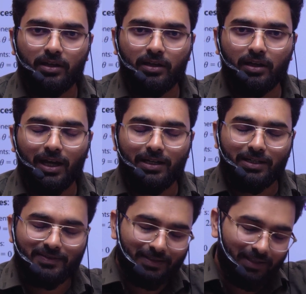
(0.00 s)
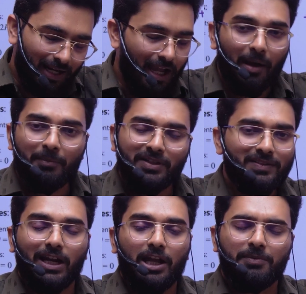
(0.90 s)
I'm
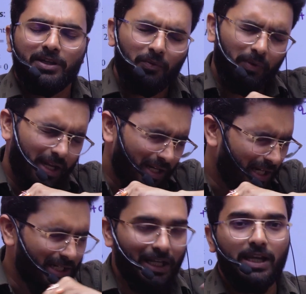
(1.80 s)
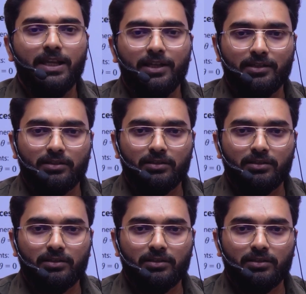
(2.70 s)
describing in very detailing.